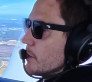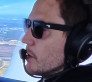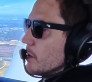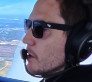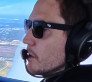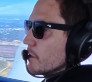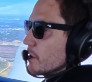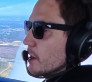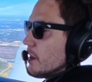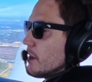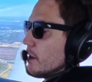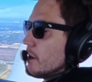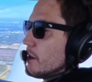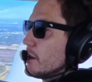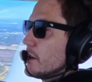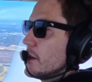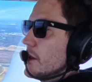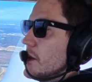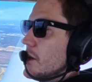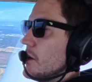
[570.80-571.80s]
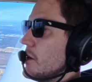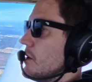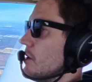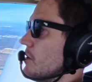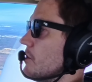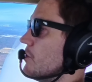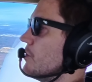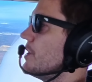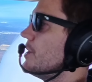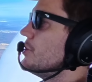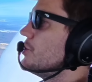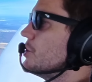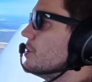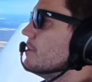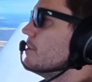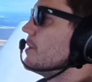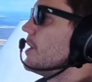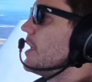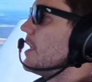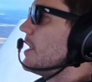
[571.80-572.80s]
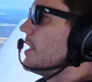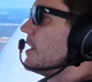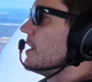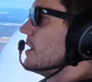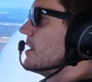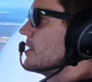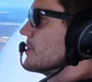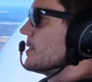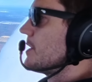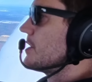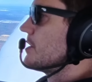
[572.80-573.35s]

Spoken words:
I've kind of rejuvenated, and especially